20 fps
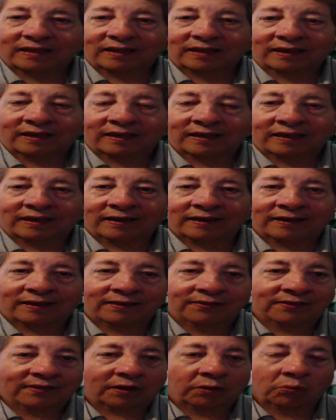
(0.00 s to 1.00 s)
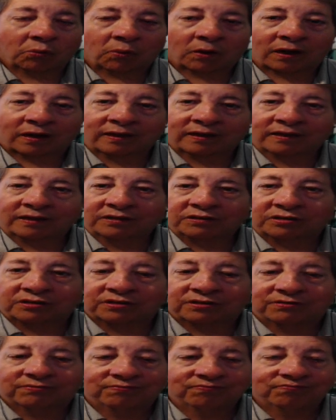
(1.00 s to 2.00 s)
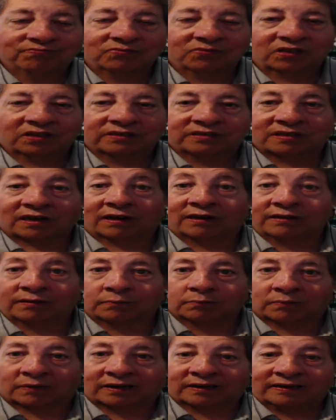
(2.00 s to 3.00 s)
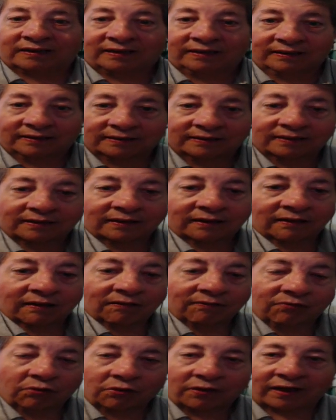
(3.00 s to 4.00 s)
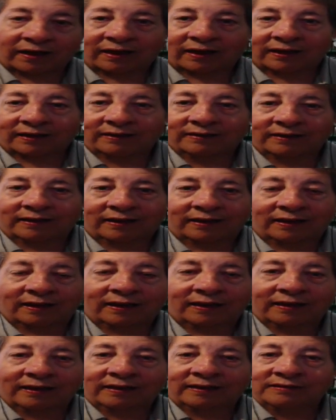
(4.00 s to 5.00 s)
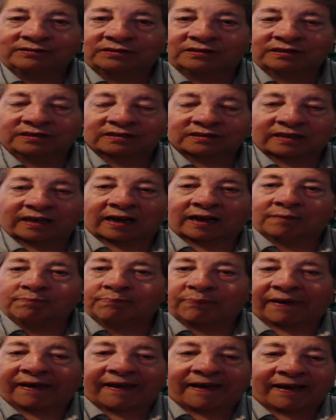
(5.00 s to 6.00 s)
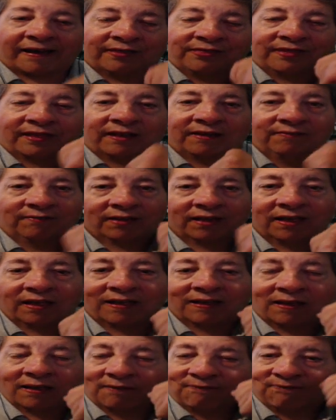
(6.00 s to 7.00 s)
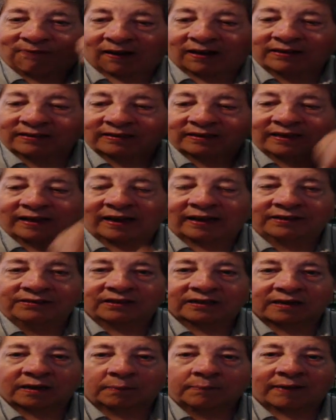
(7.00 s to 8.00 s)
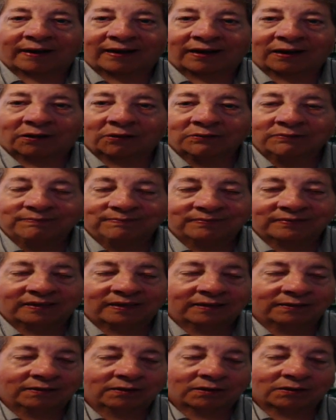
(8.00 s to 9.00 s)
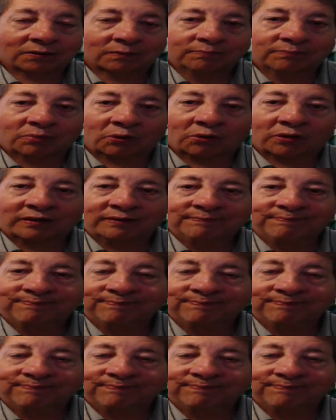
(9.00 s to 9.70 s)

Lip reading: they wanted a ton of money for that, and it just got bad, and it finally had to come out. Oh boy!